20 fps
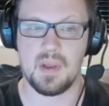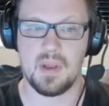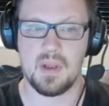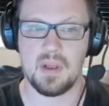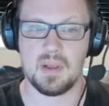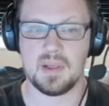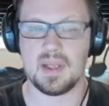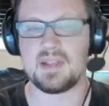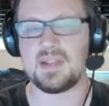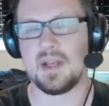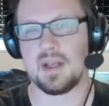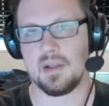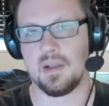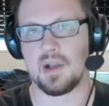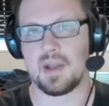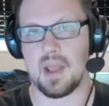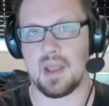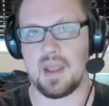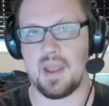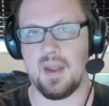Let's take a
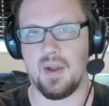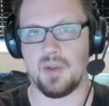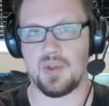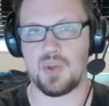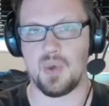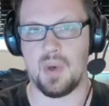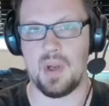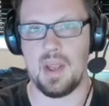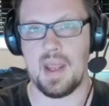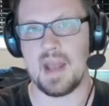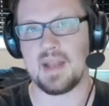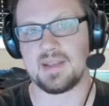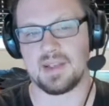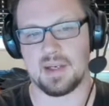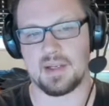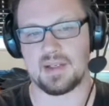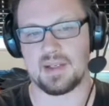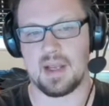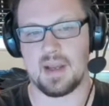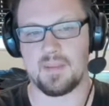look at Killjoy as an
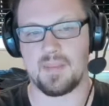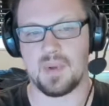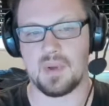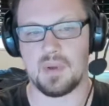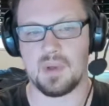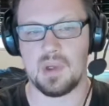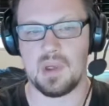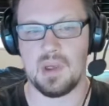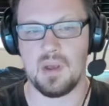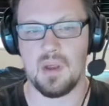example.